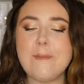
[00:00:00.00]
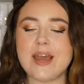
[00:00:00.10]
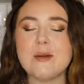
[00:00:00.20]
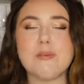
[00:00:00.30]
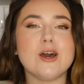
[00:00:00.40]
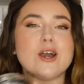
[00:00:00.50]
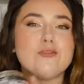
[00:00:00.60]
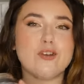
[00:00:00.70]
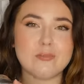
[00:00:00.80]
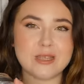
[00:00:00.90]
Pick a book
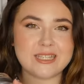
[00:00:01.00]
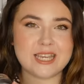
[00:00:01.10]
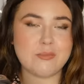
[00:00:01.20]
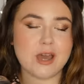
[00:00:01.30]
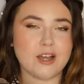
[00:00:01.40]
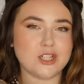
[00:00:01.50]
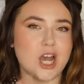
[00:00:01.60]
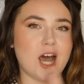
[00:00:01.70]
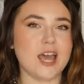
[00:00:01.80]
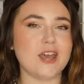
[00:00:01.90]
from this TBR jar.